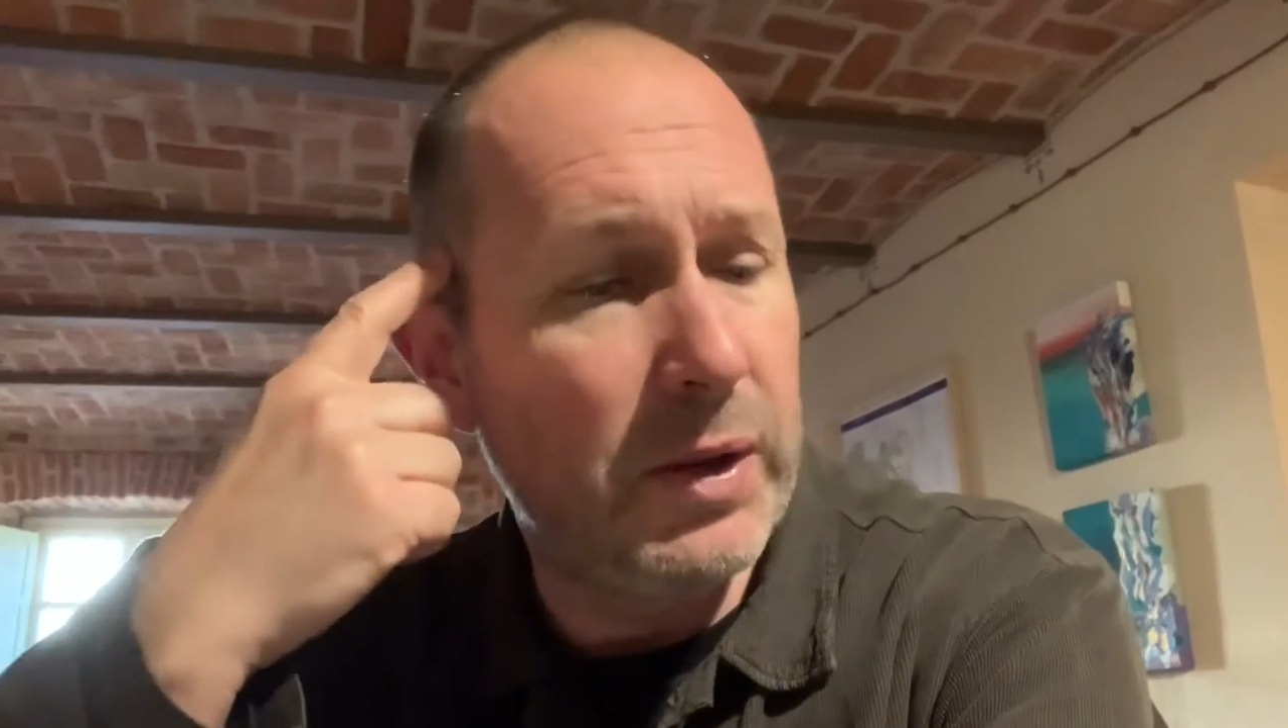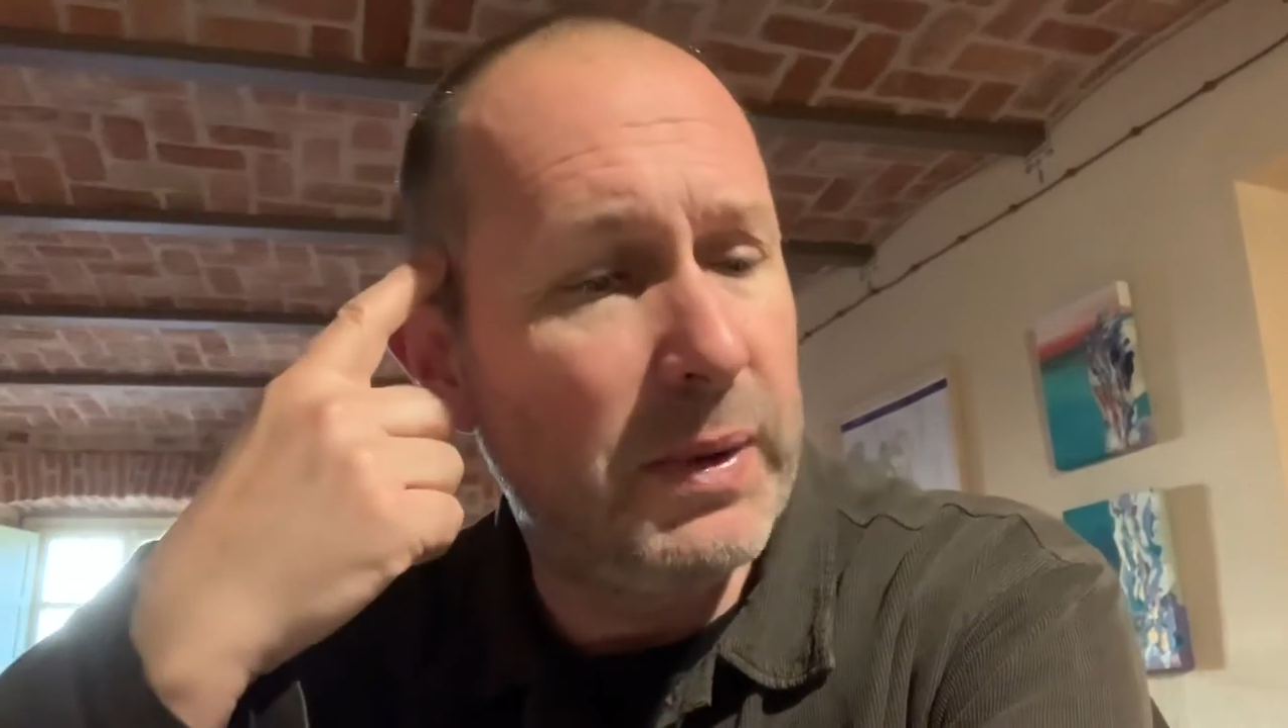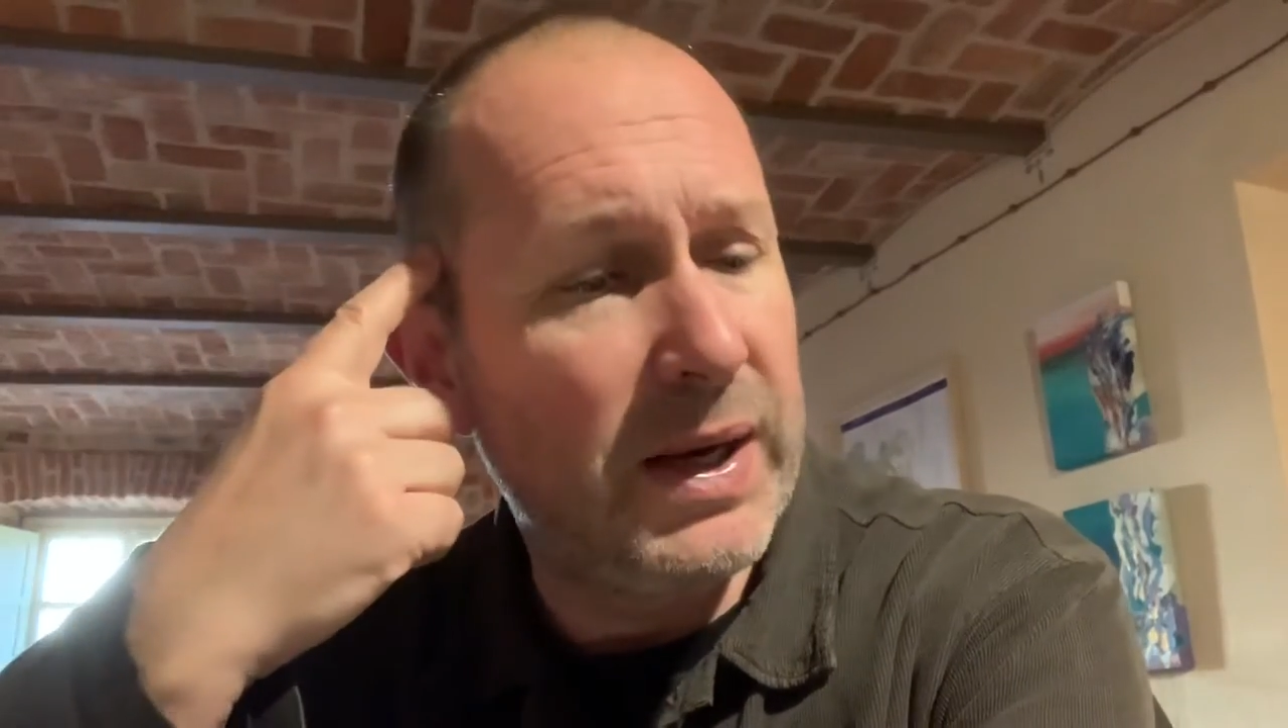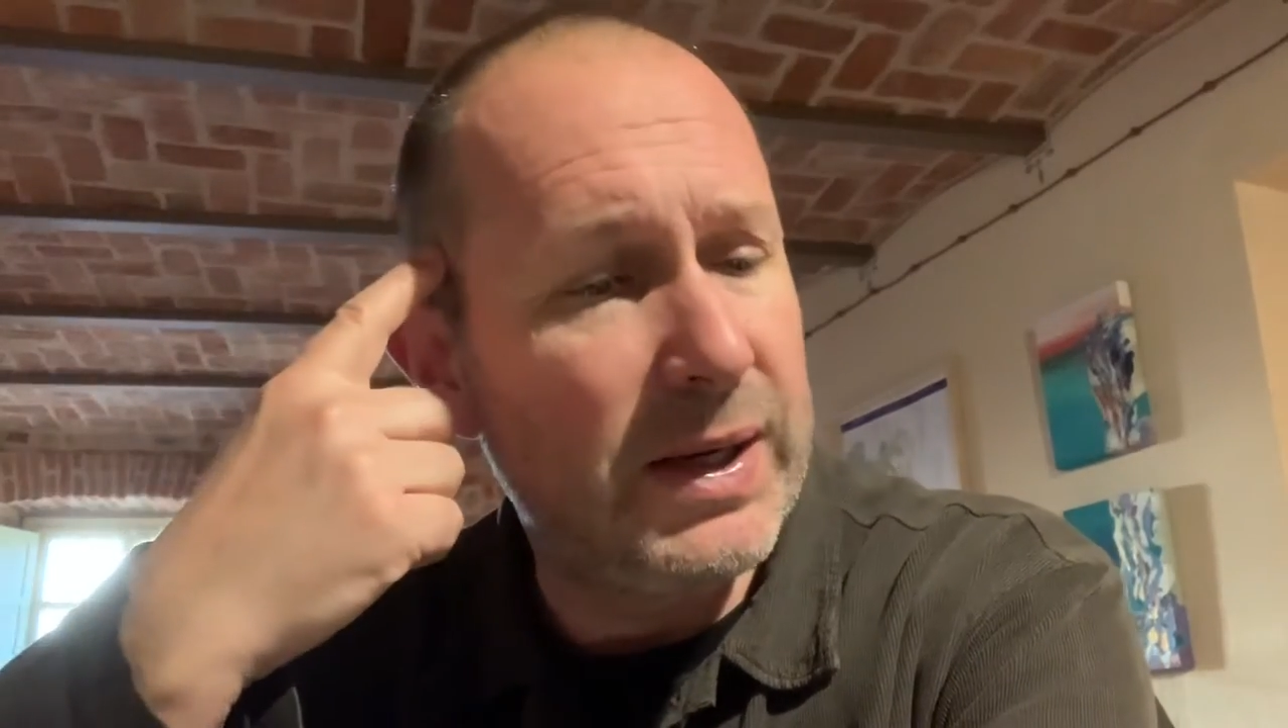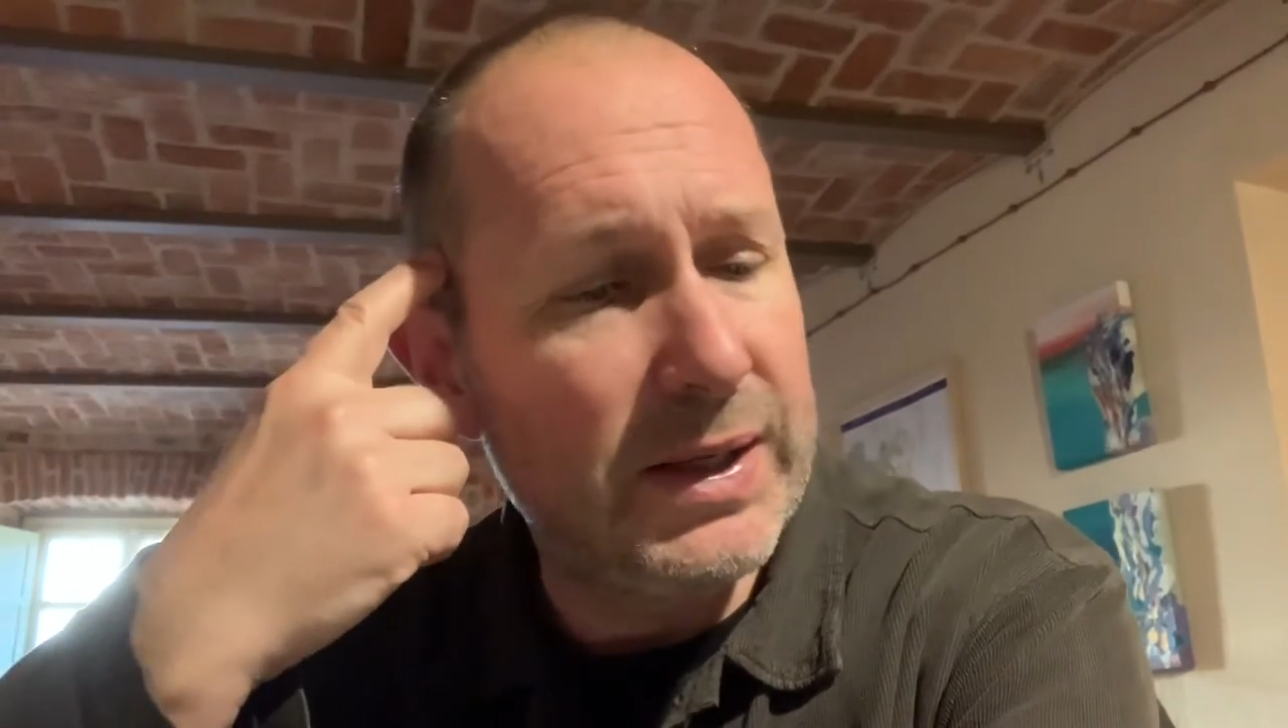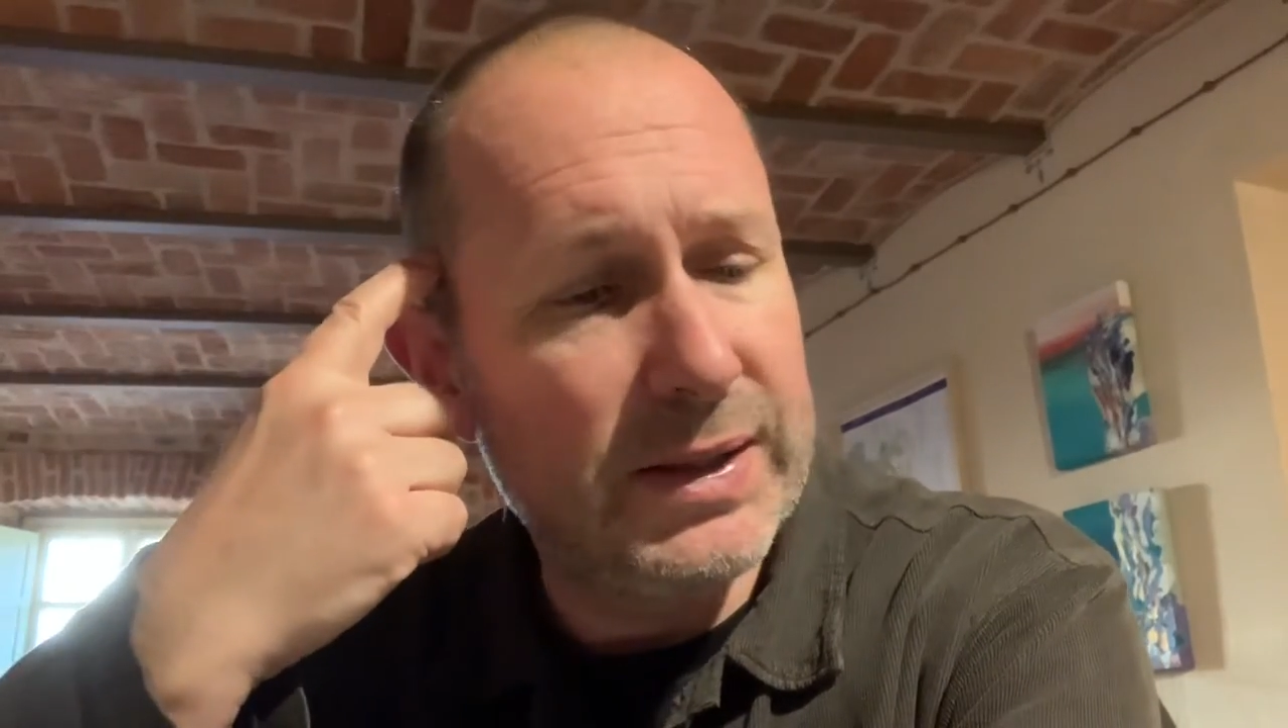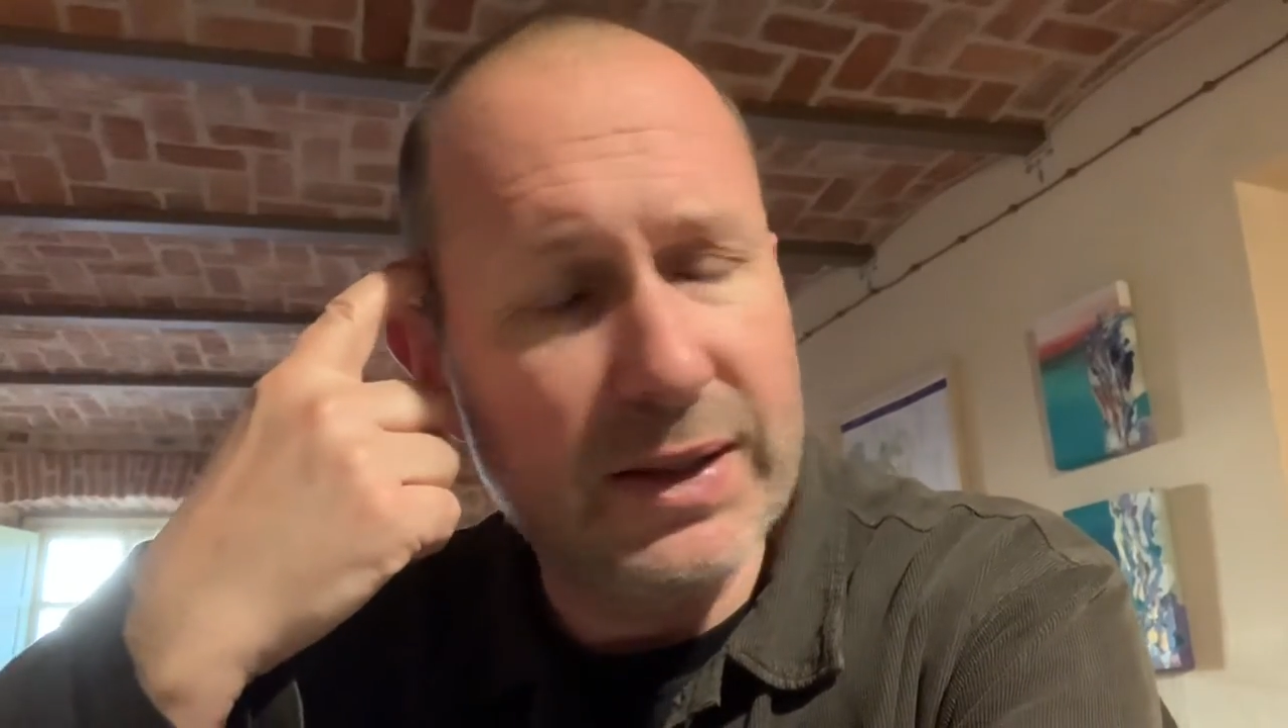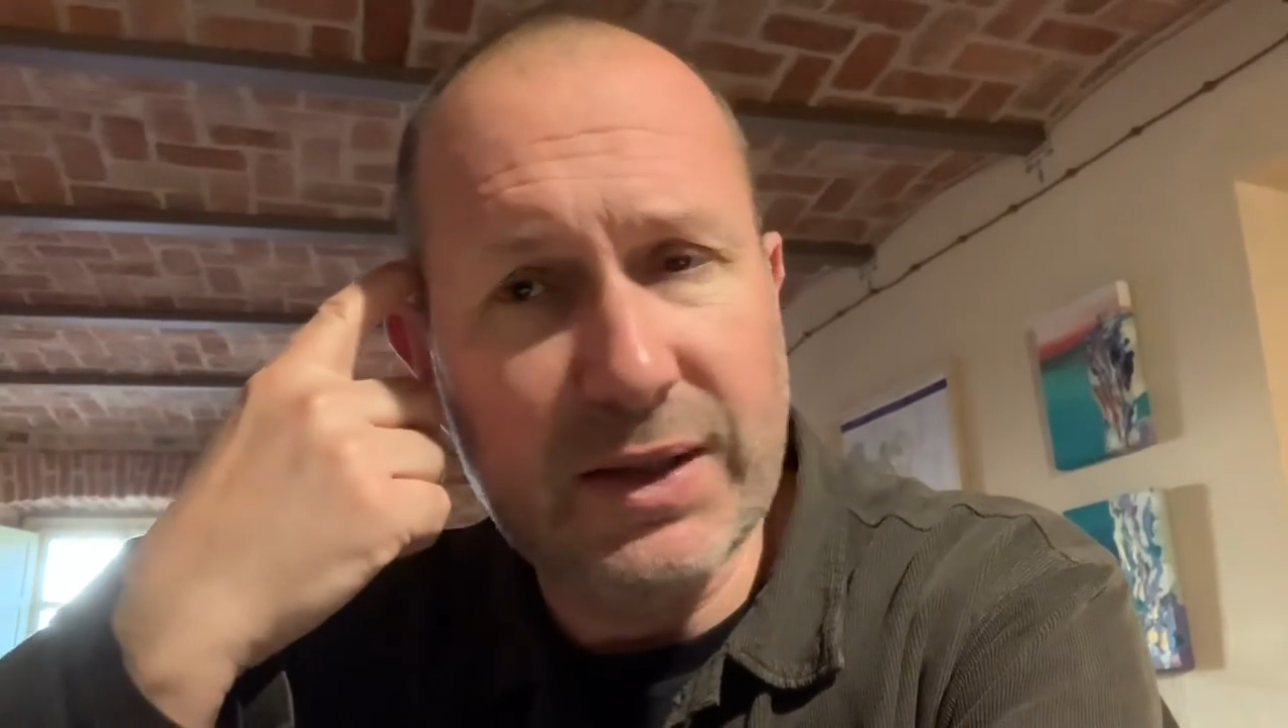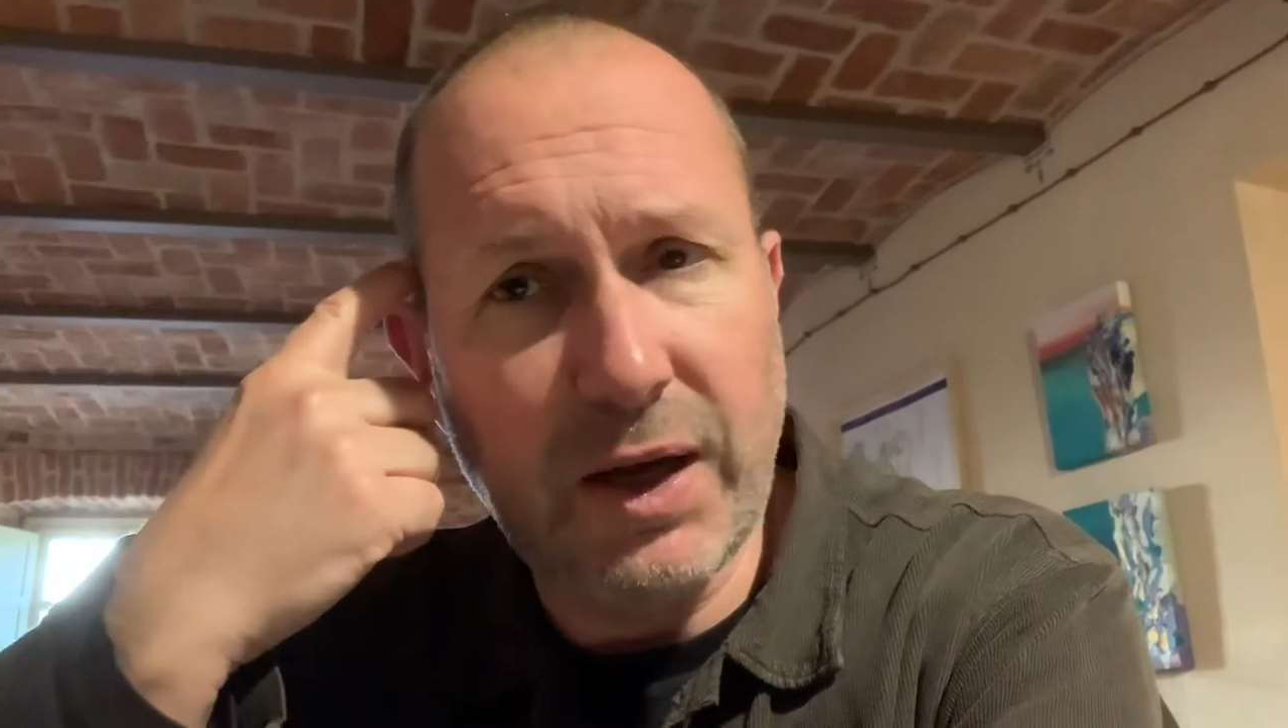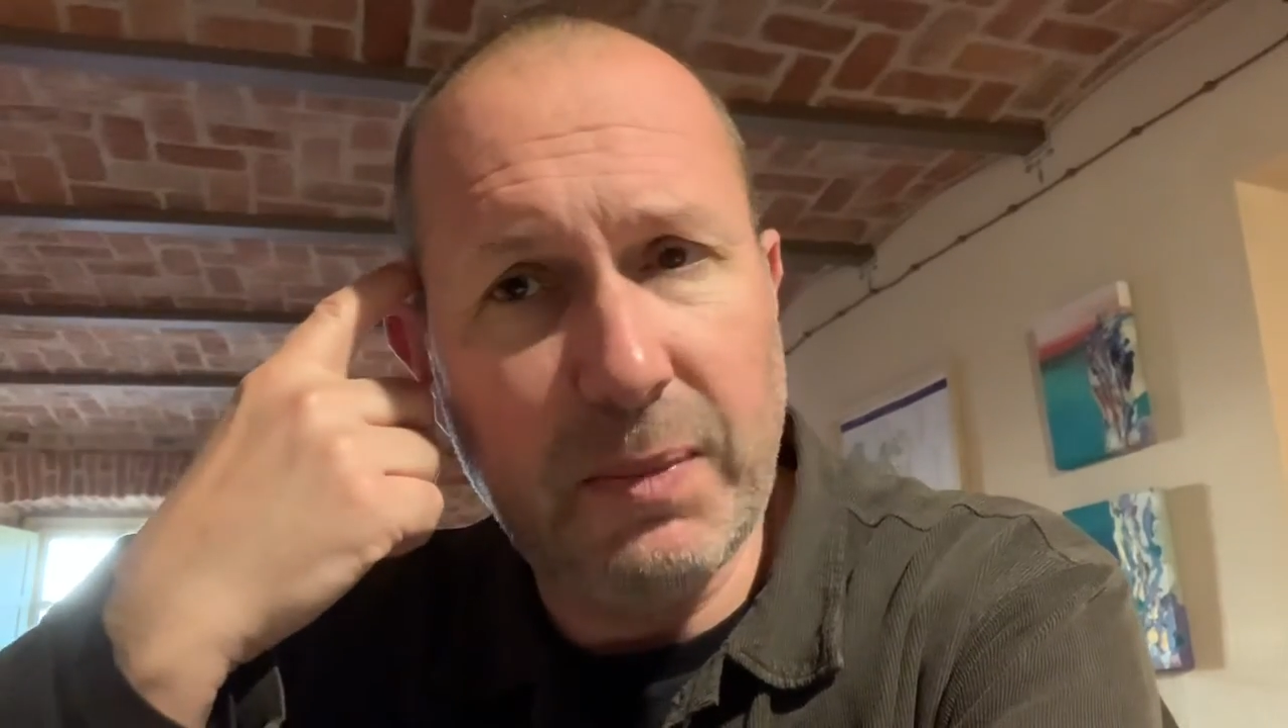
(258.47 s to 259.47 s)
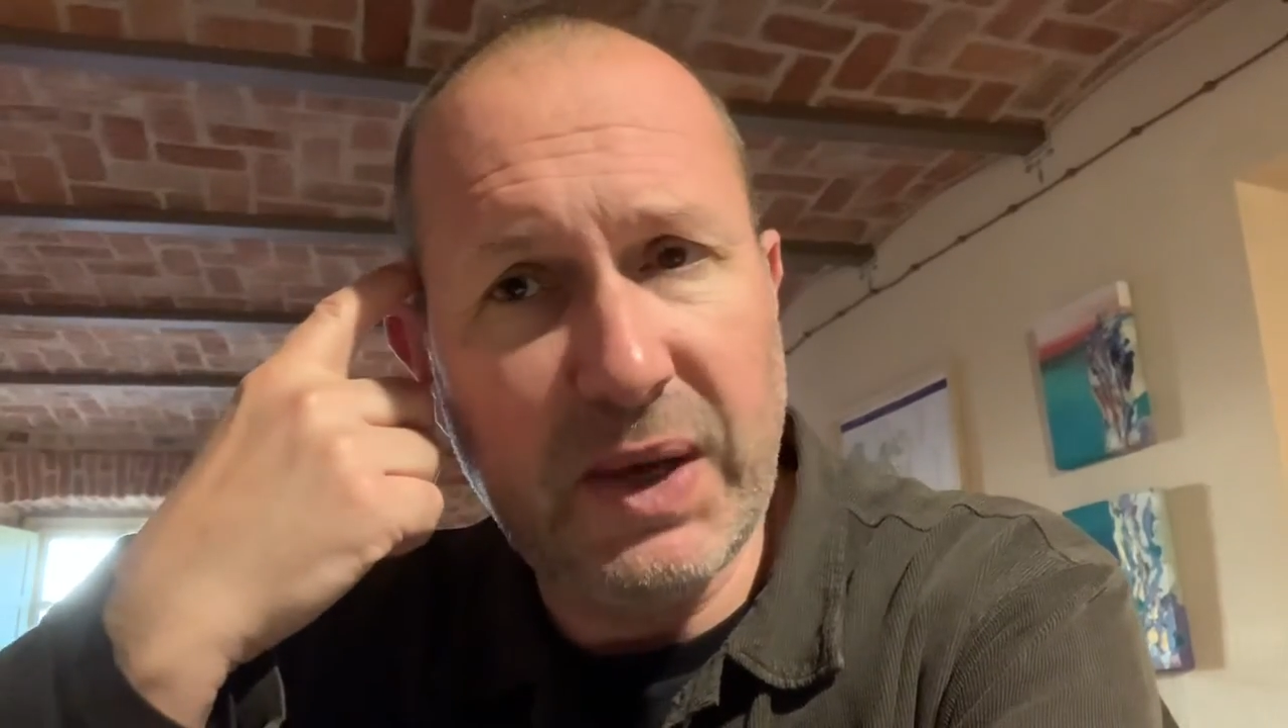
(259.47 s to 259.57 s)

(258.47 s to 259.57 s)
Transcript: around Easter time.